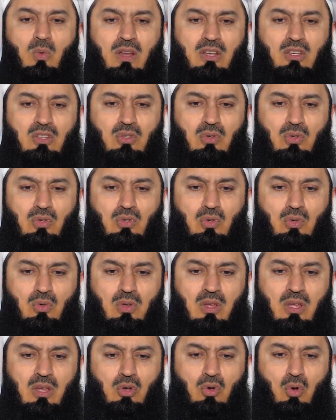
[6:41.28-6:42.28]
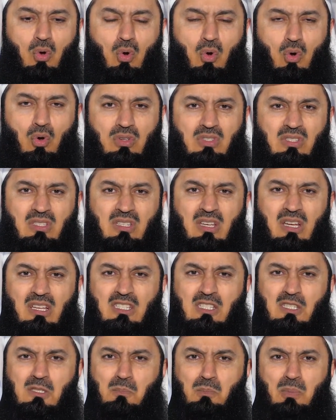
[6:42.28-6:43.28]
you to cause a
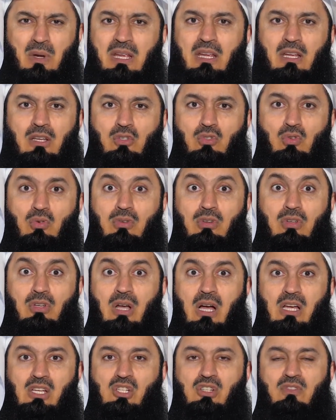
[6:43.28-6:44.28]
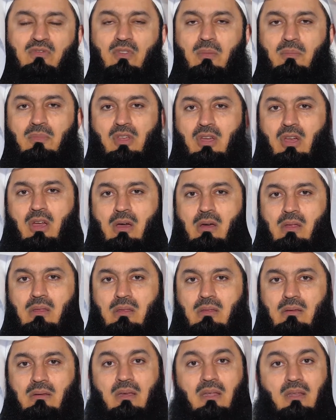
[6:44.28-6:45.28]
spring to gush from the earth.
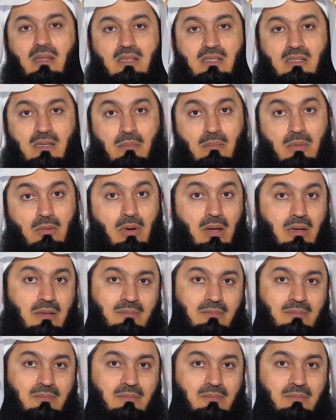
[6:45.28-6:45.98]
Okay, that's number one.